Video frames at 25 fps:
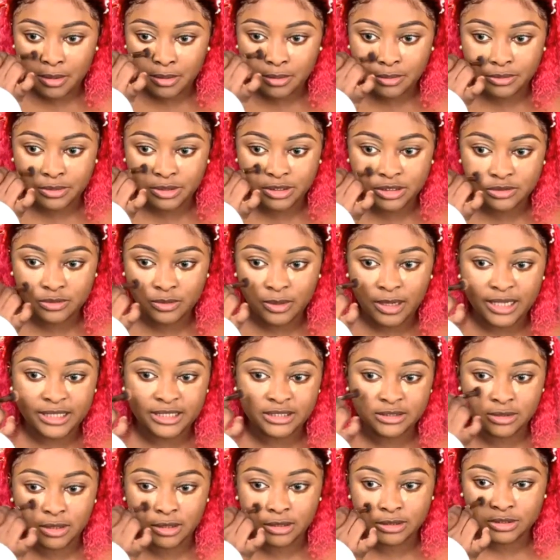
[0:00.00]
The reason why
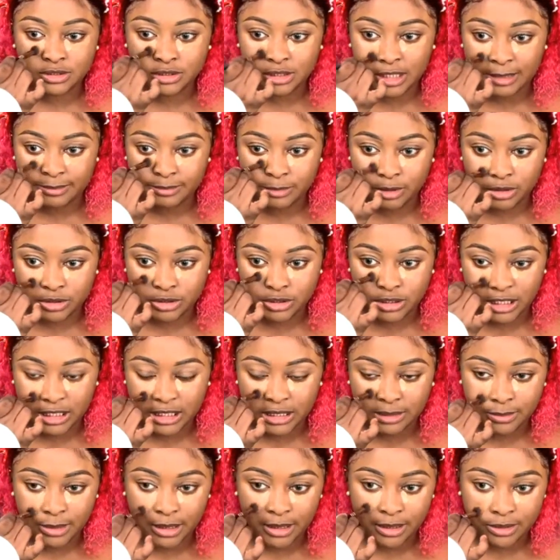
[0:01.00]
I'm not
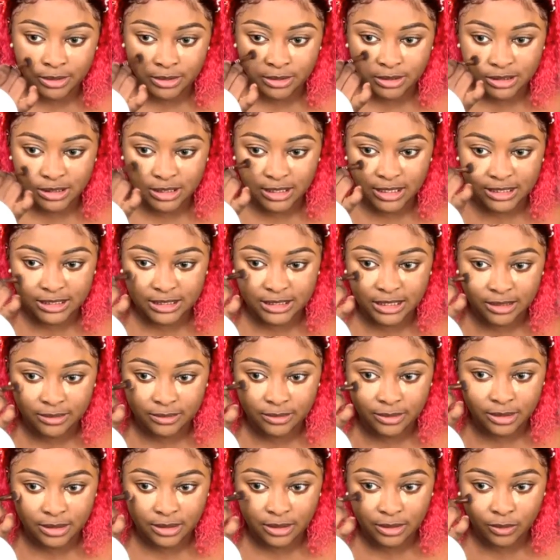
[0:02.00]
dragging my concealer down
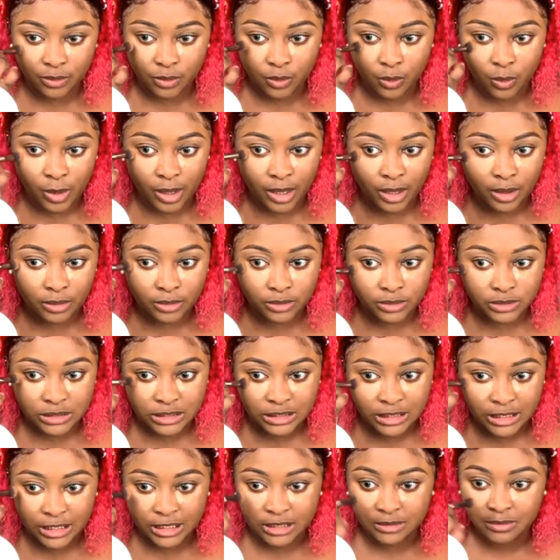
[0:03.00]
well
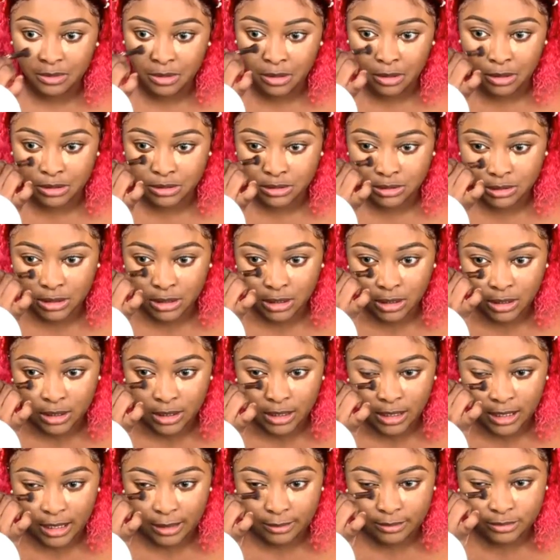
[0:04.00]
today is because
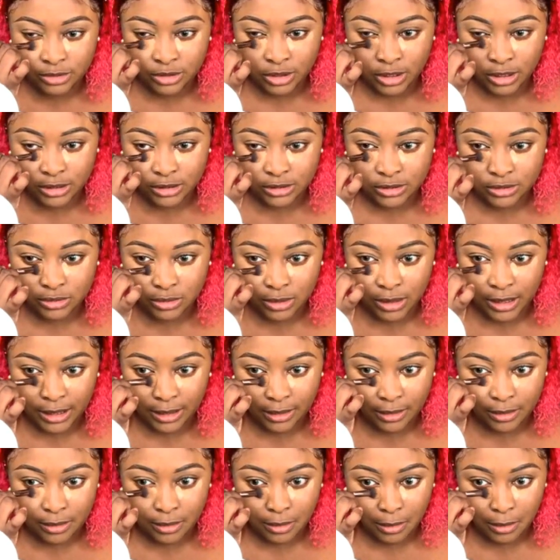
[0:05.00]
I'm trying to like,